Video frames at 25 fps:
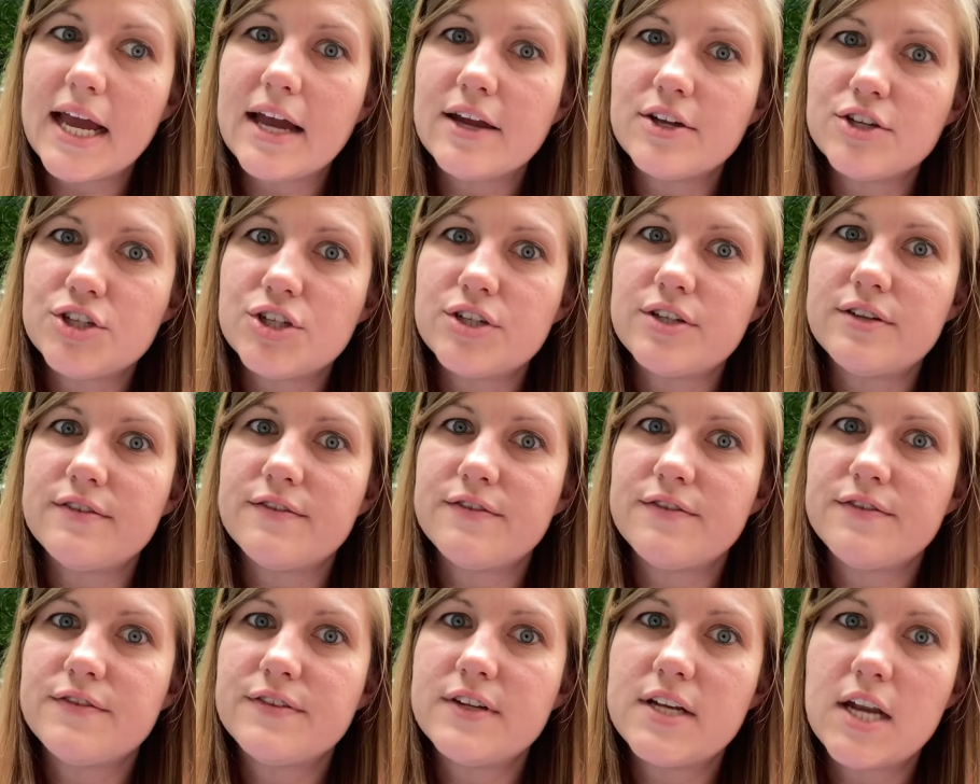I should have
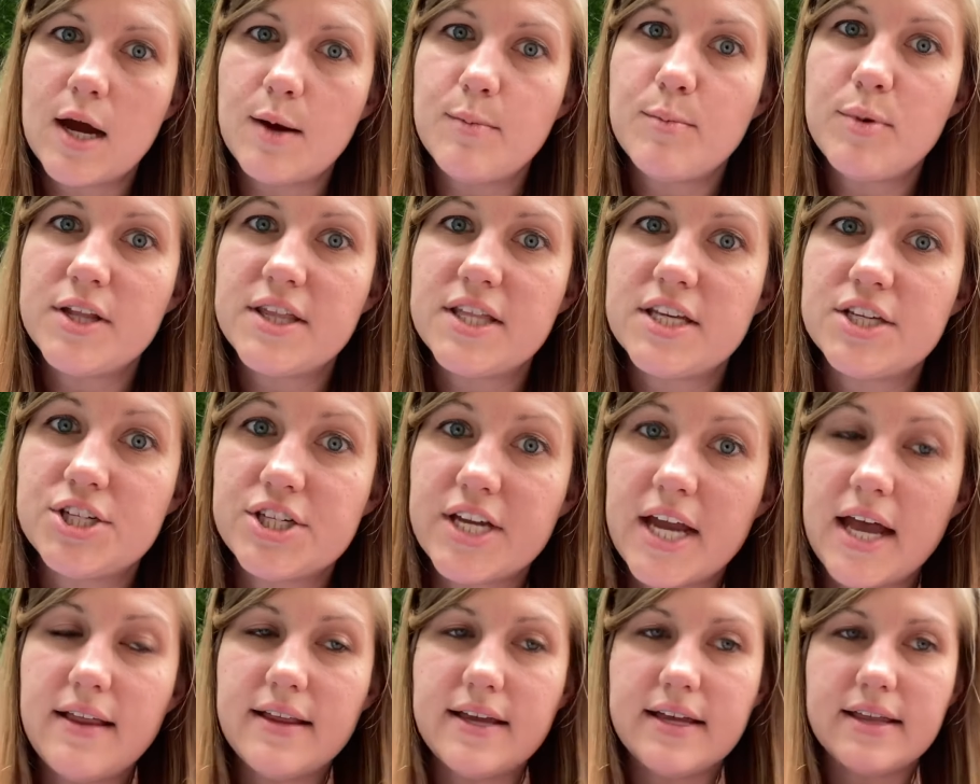put the
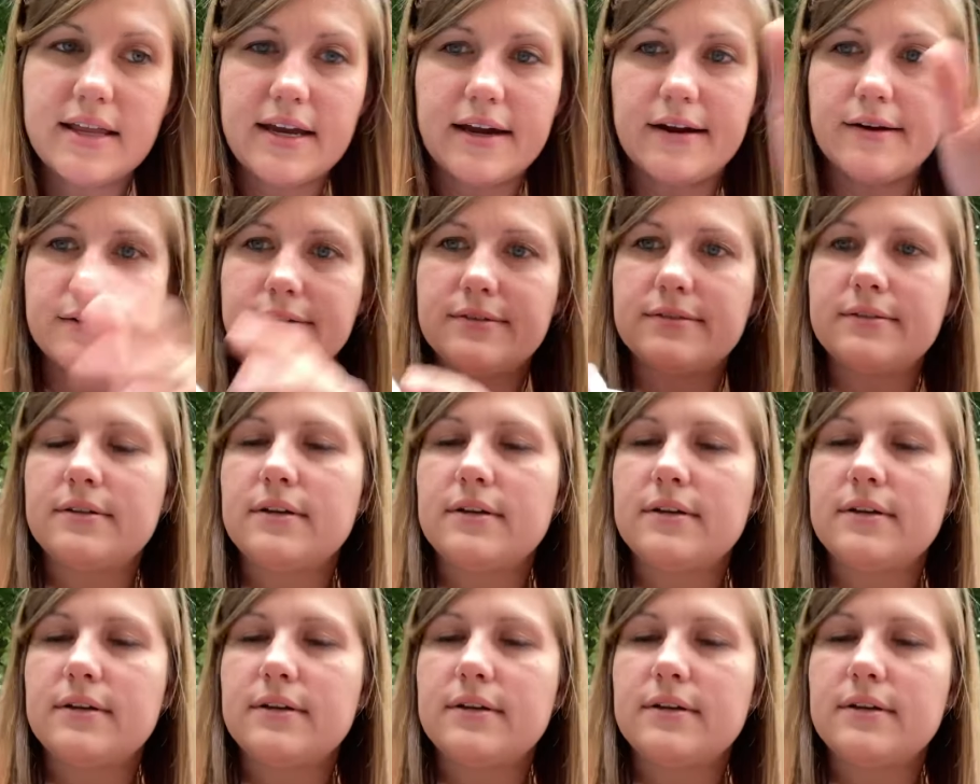shell in there.